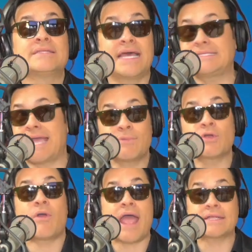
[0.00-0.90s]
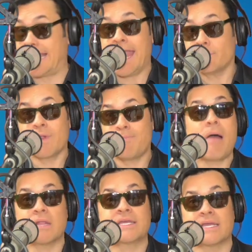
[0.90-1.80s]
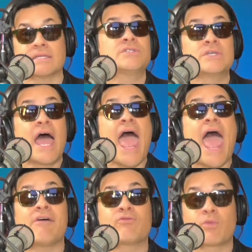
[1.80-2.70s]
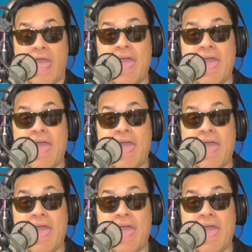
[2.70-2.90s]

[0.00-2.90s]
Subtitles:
that Democrats and Republicans have